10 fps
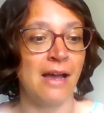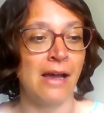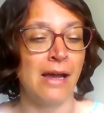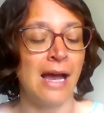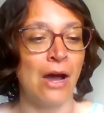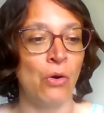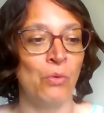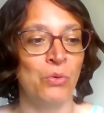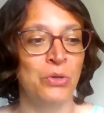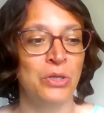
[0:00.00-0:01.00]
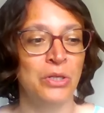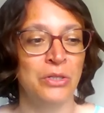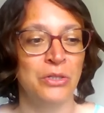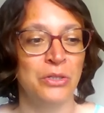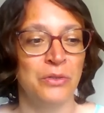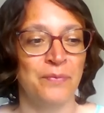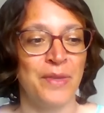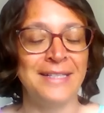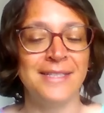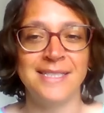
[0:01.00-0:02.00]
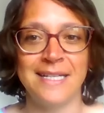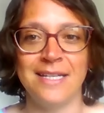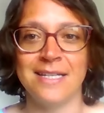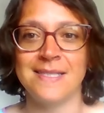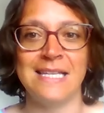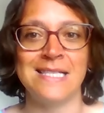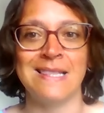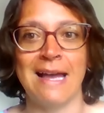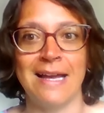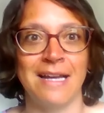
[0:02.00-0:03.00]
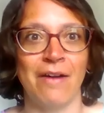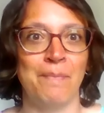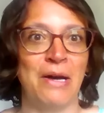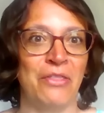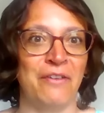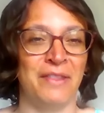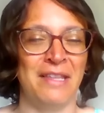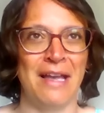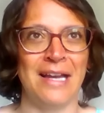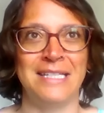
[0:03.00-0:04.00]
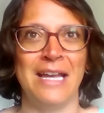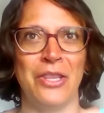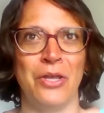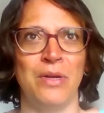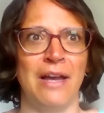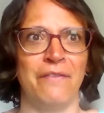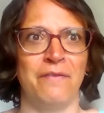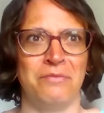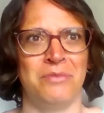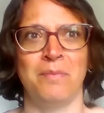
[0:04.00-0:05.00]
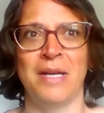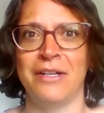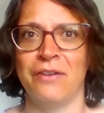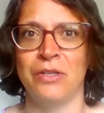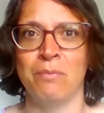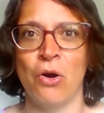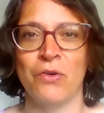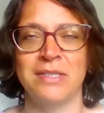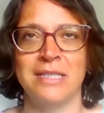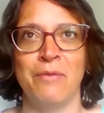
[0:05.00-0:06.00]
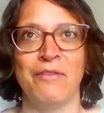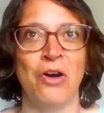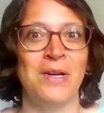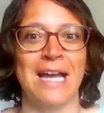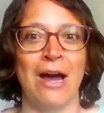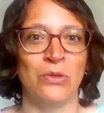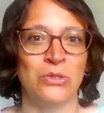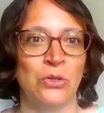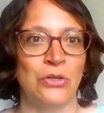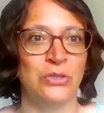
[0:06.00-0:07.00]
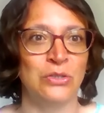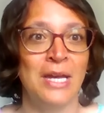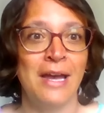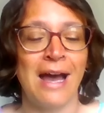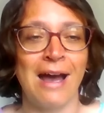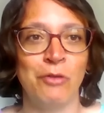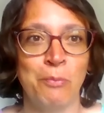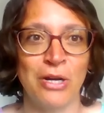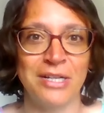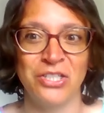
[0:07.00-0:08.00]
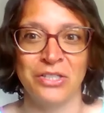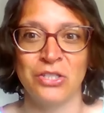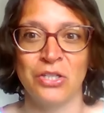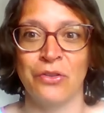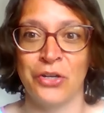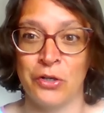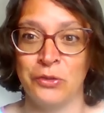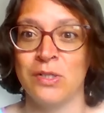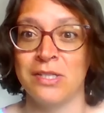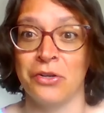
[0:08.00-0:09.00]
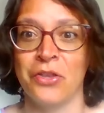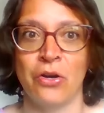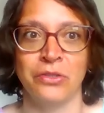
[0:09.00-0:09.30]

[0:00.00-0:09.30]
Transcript: how insidious these lies are about the idea that we have some kind of democracy. We've always outsourced our repression to other countries and other